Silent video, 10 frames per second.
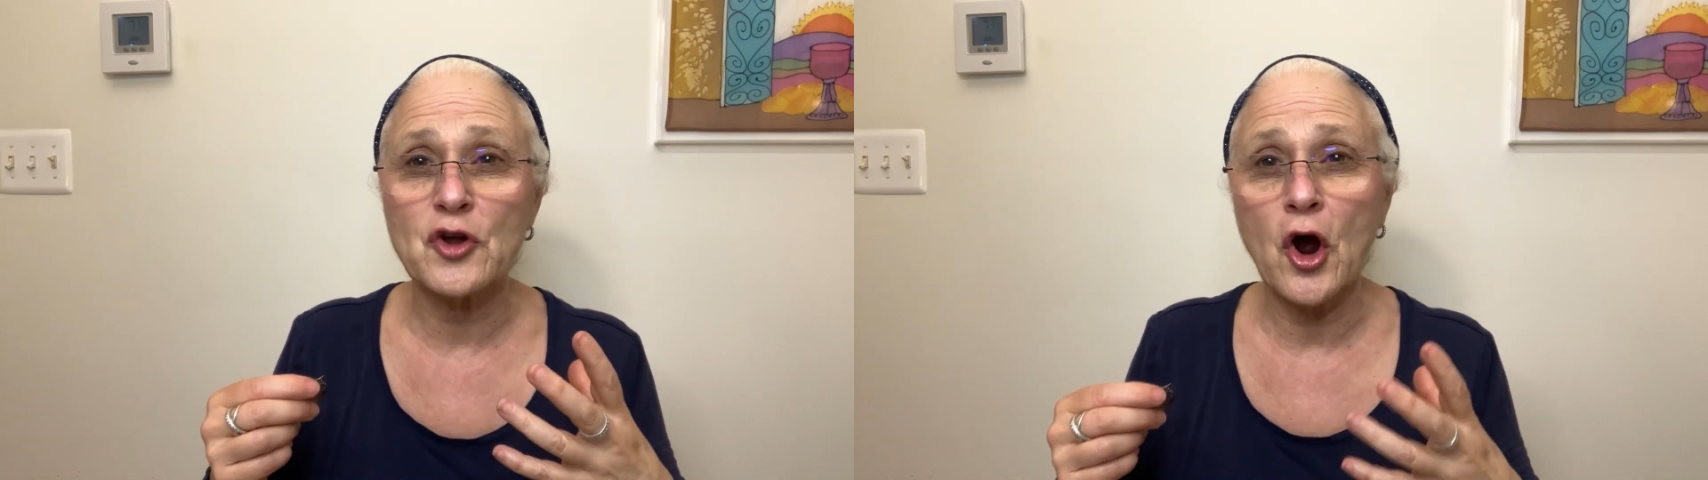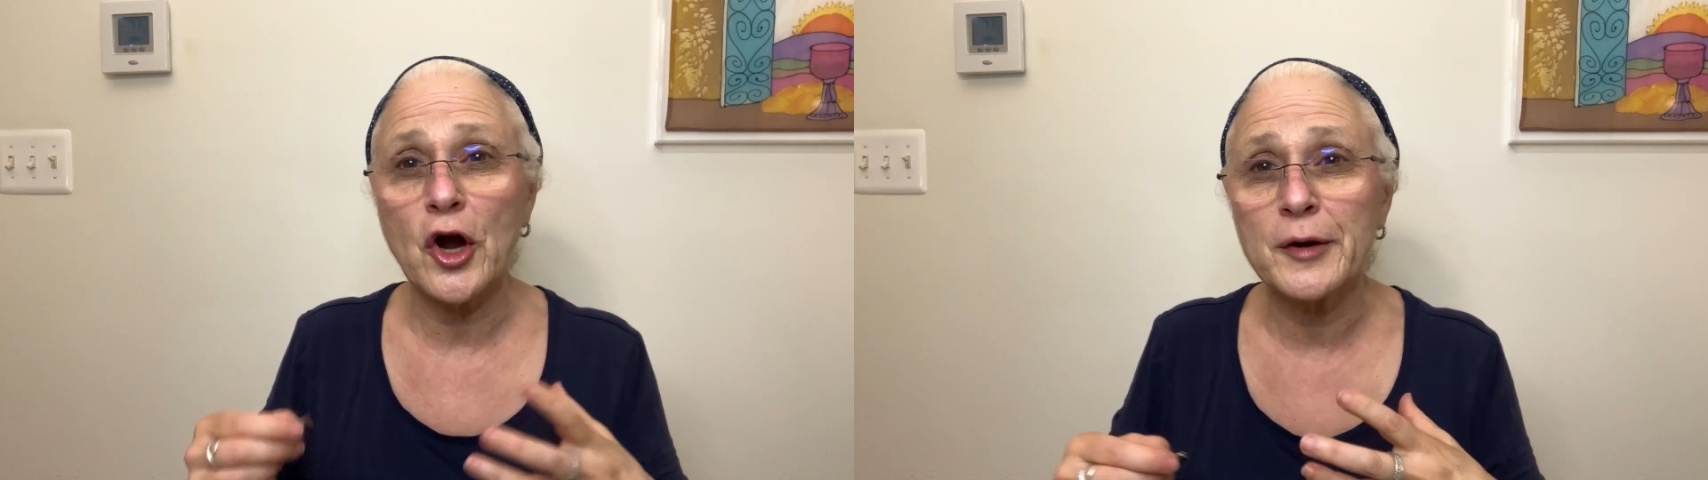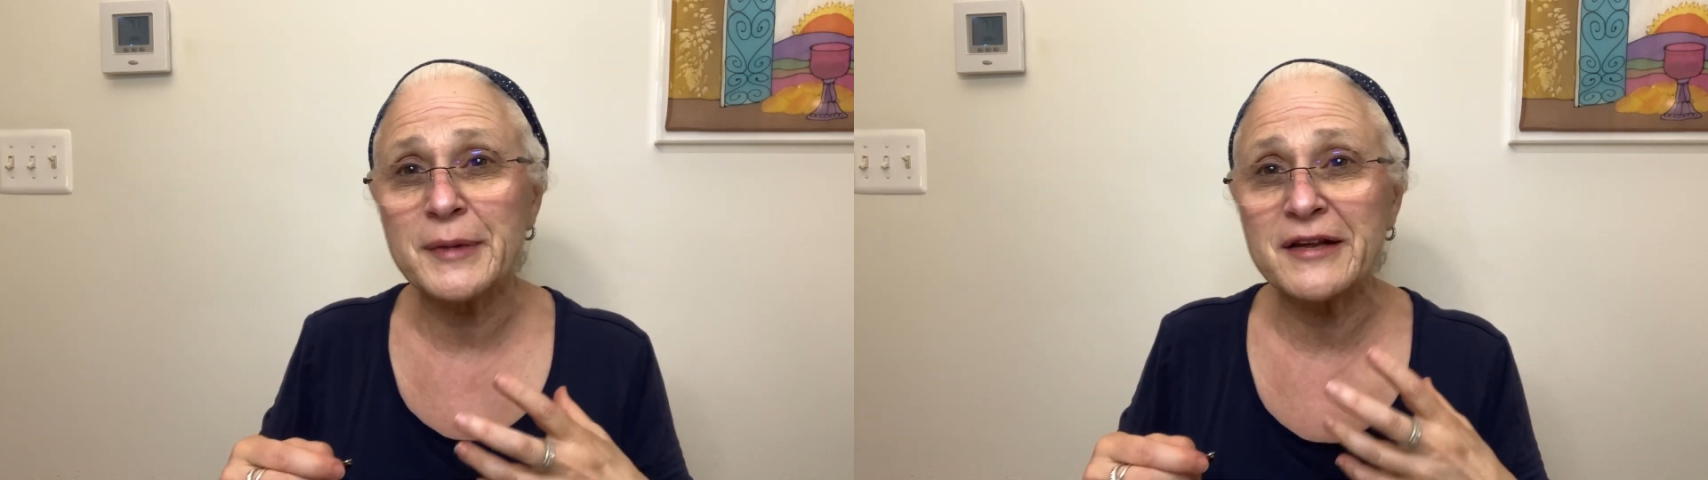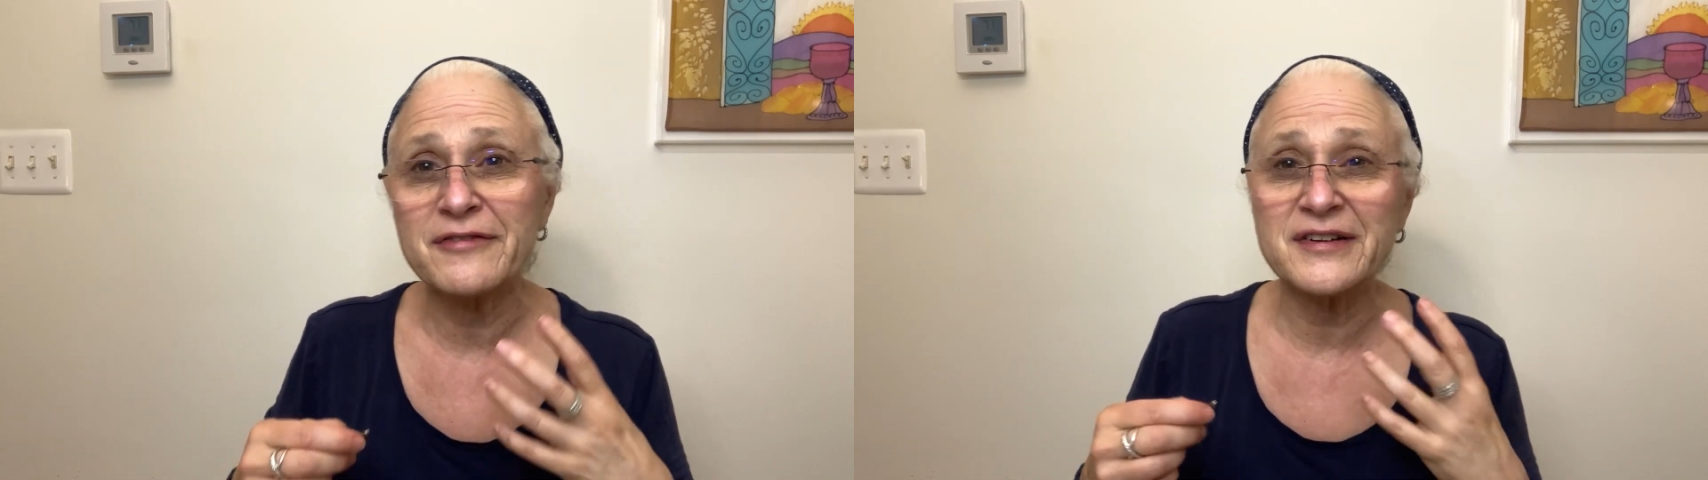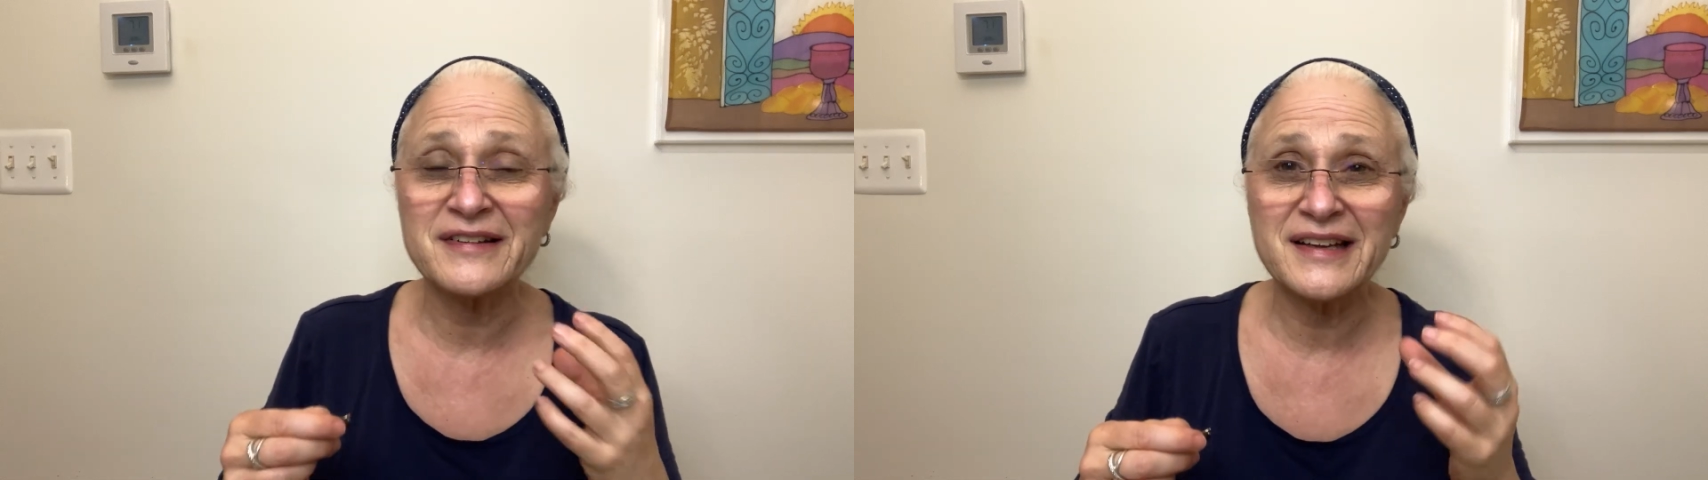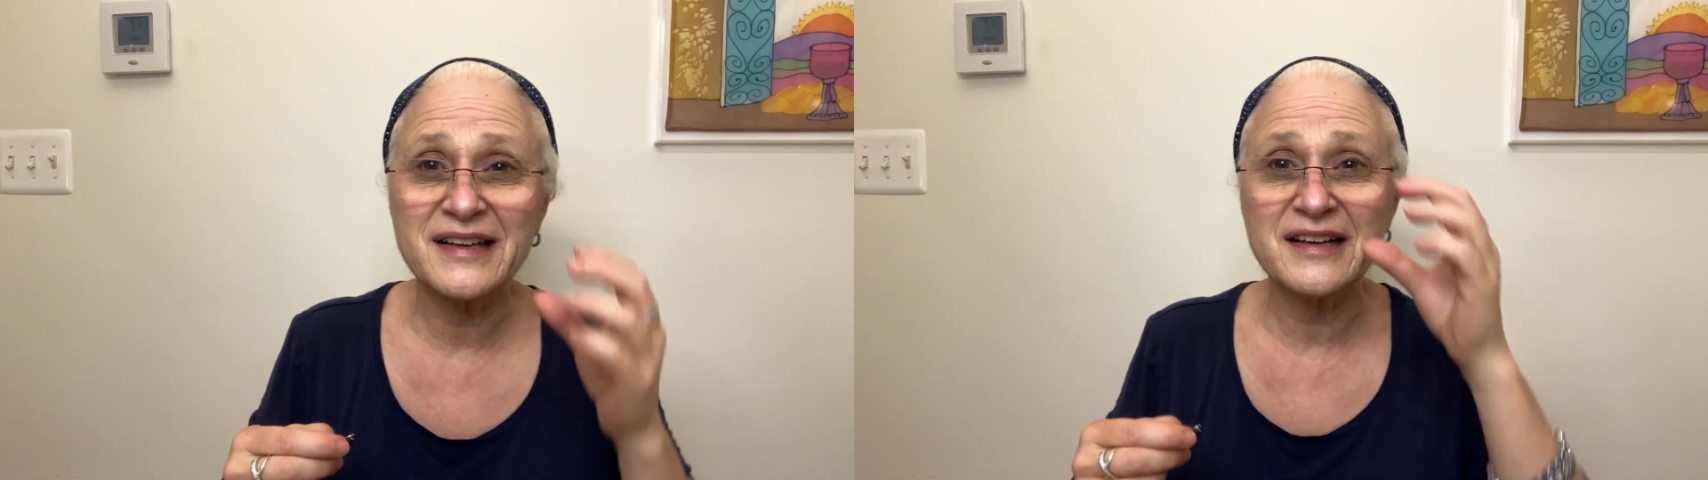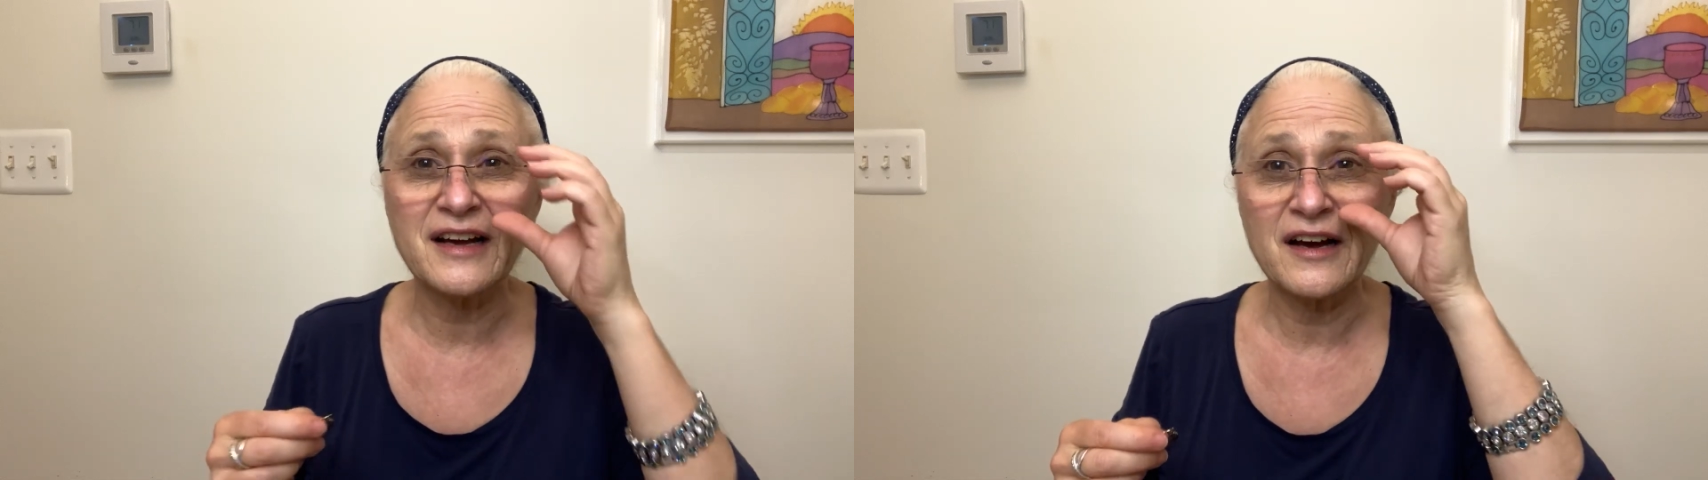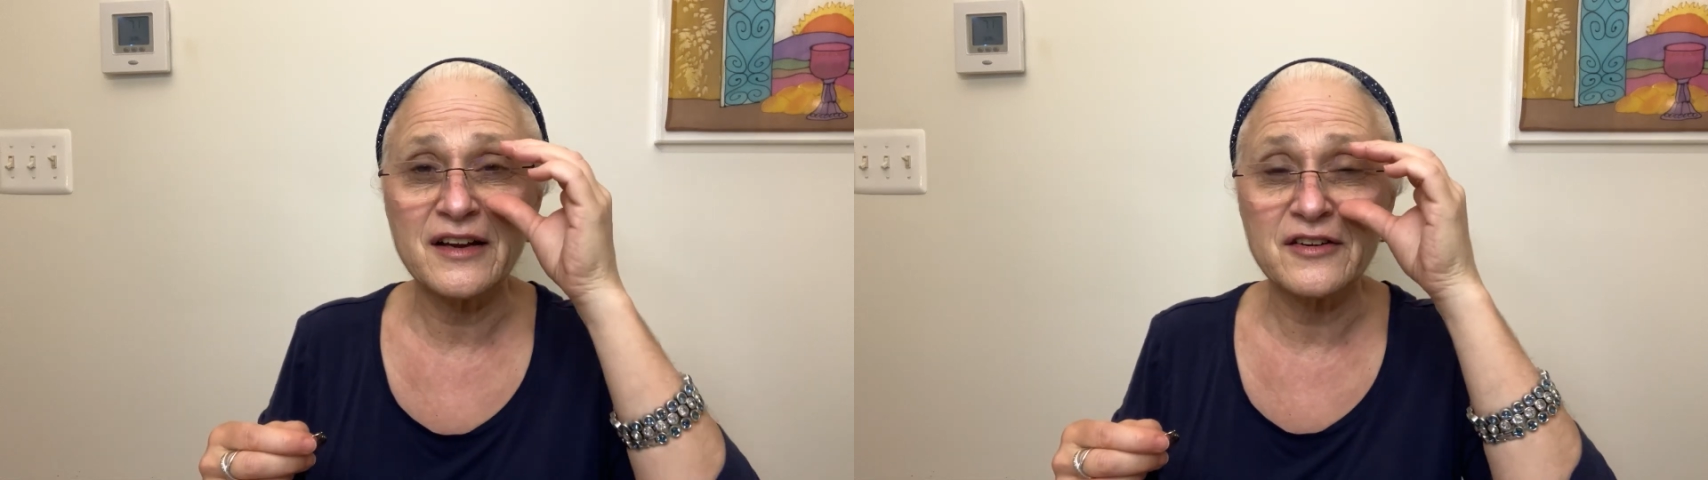army fatigue
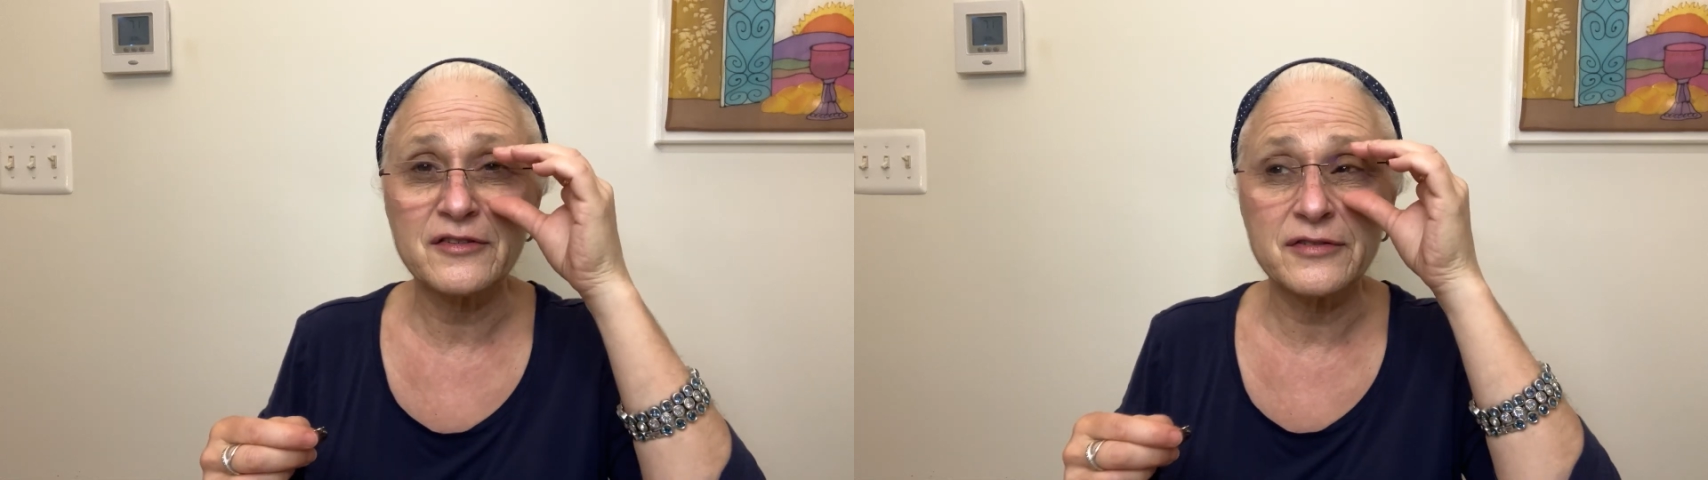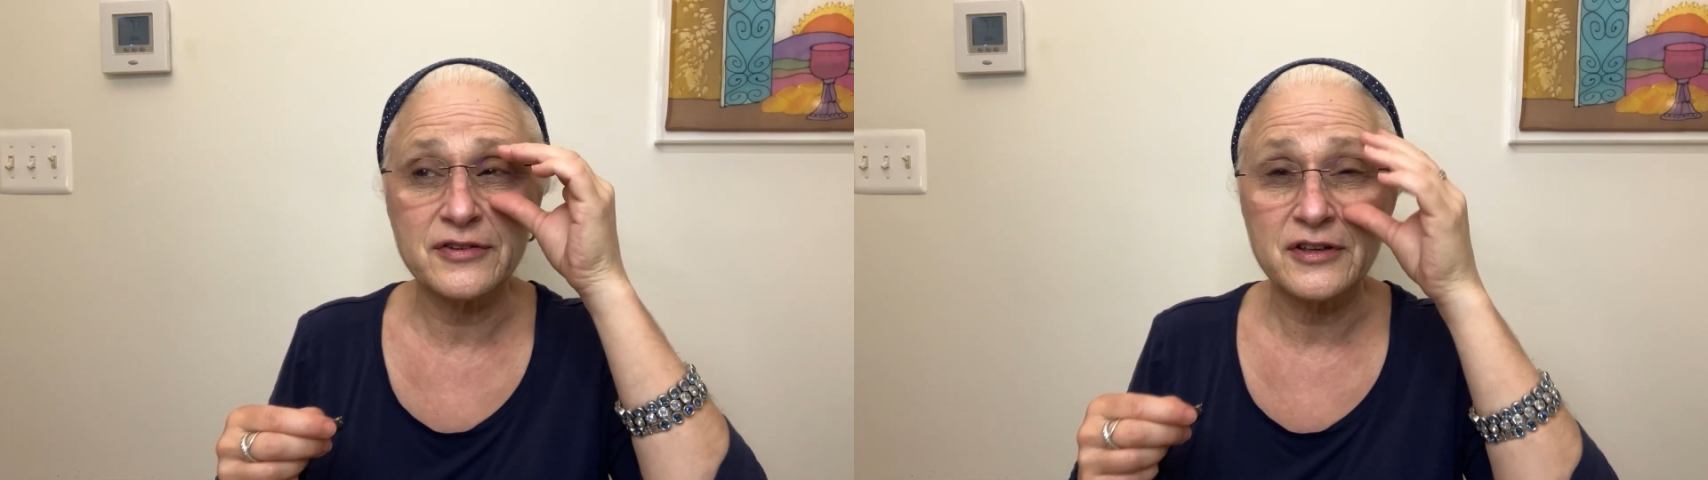kind of